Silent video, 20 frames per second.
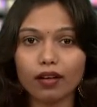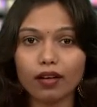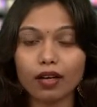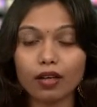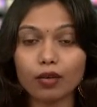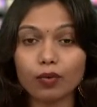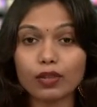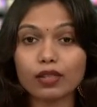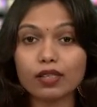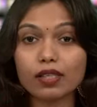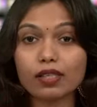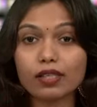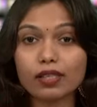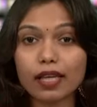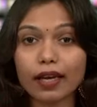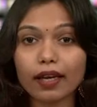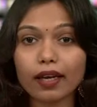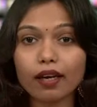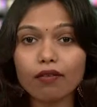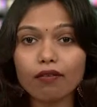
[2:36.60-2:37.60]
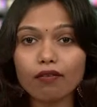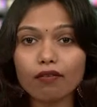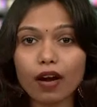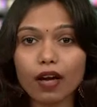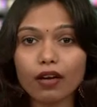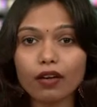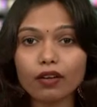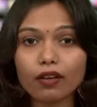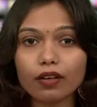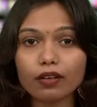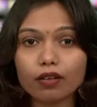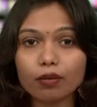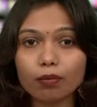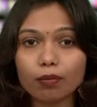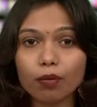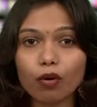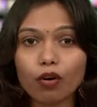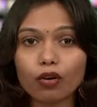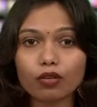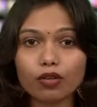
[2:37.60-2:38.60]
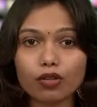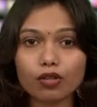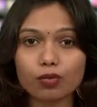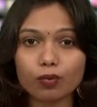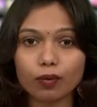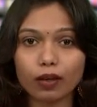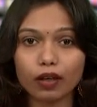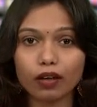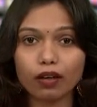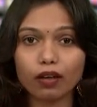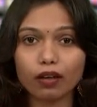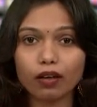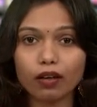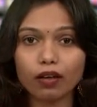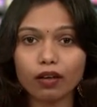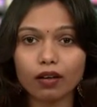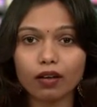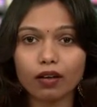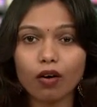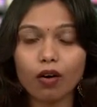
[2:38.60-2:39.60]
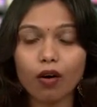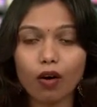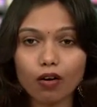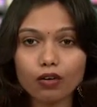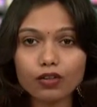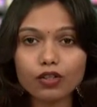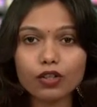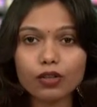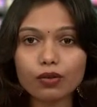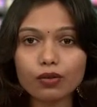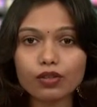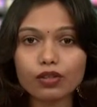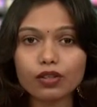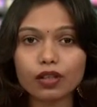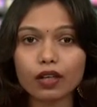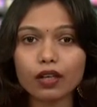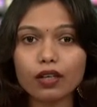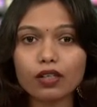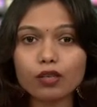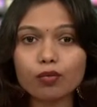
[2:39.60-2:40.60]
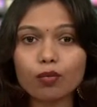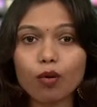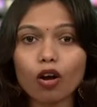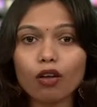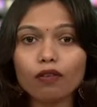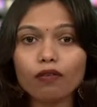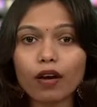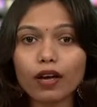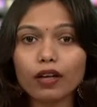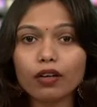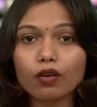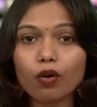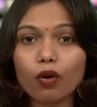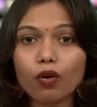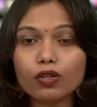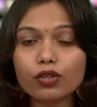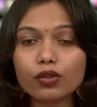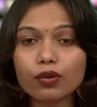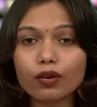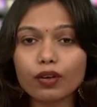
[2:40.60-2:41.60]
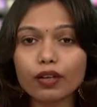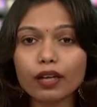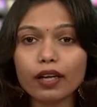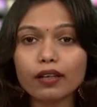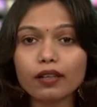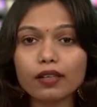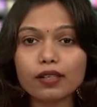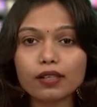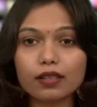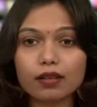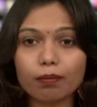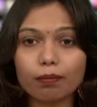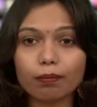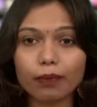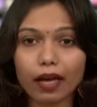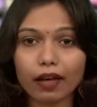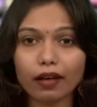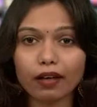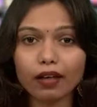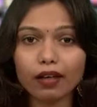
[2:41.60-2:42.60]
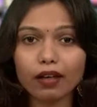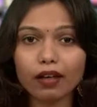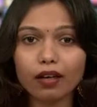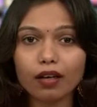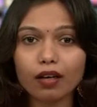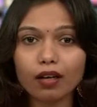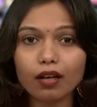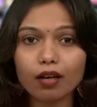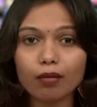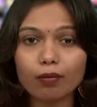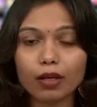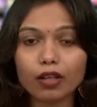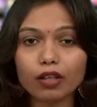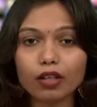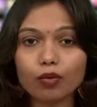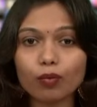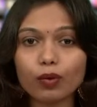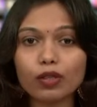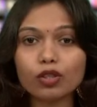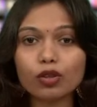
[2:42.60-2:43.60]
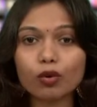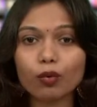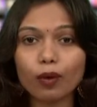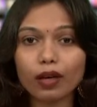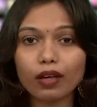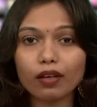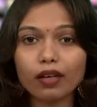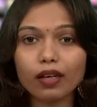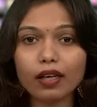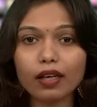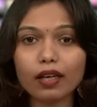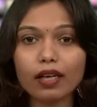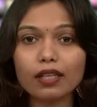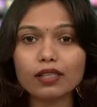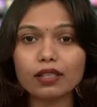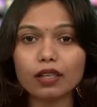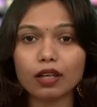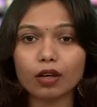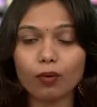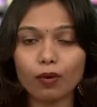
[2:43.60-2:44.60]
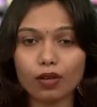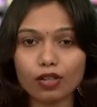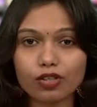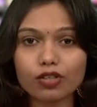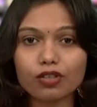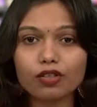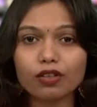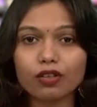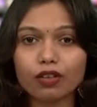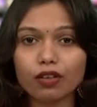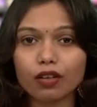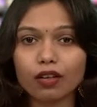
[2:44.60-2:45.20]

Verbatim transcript: It was the second fire at the port this week. On Tuesday, a small fire also created some panic, but it was quickly extinguished.